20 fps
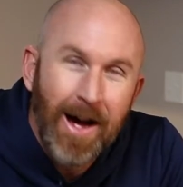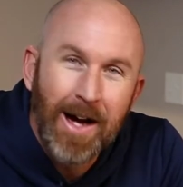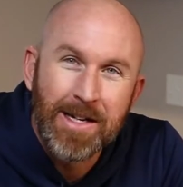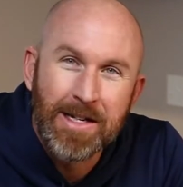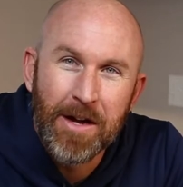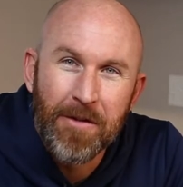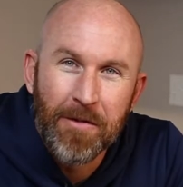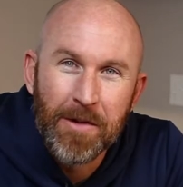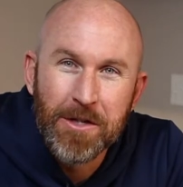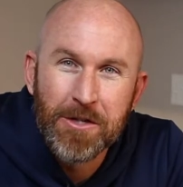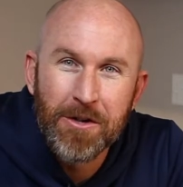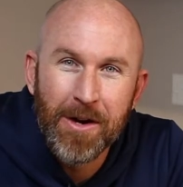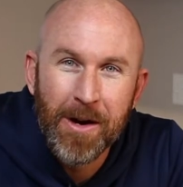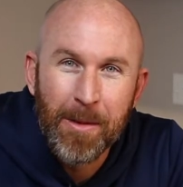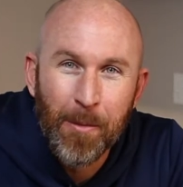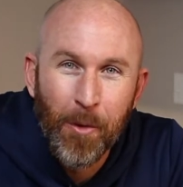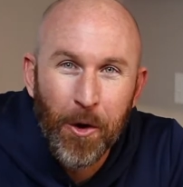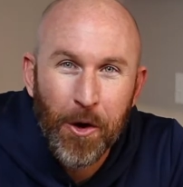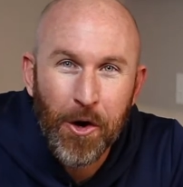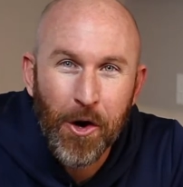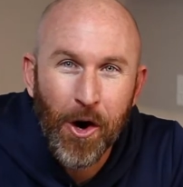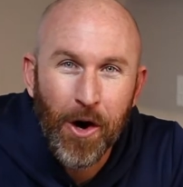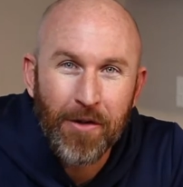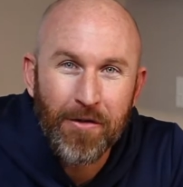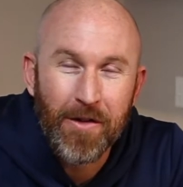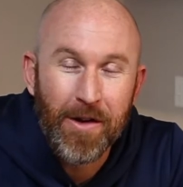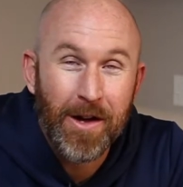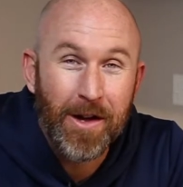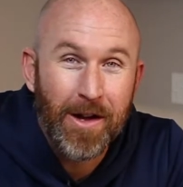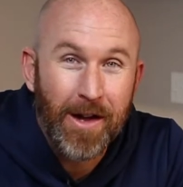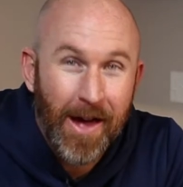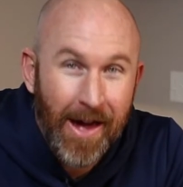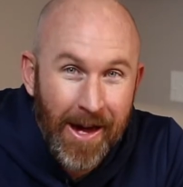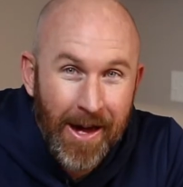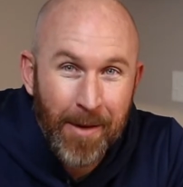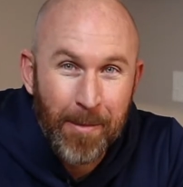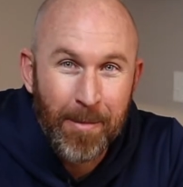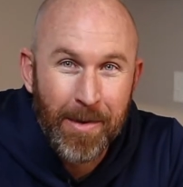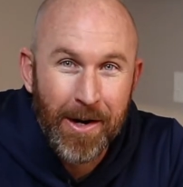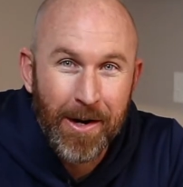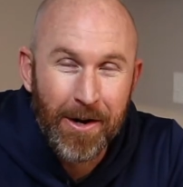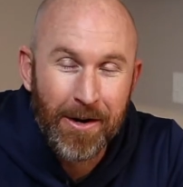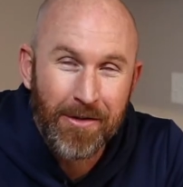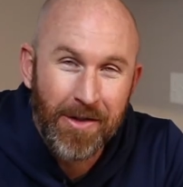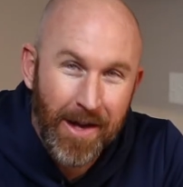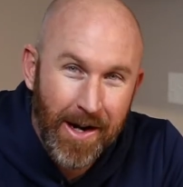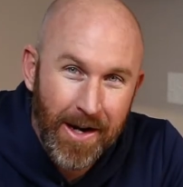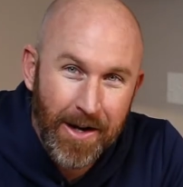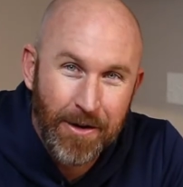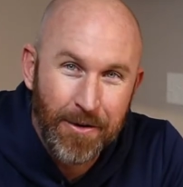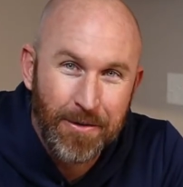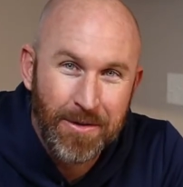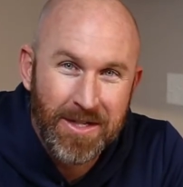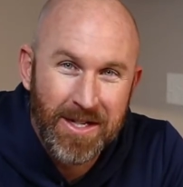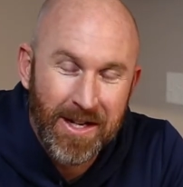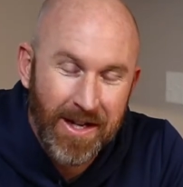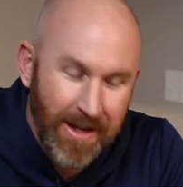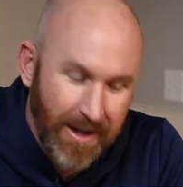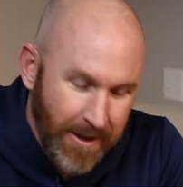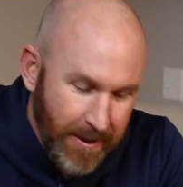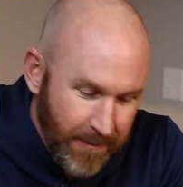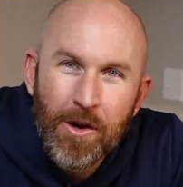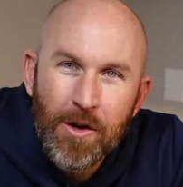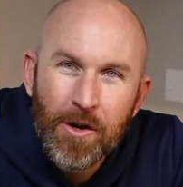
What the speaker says: I definitely drink more coffee and beer than I do tea.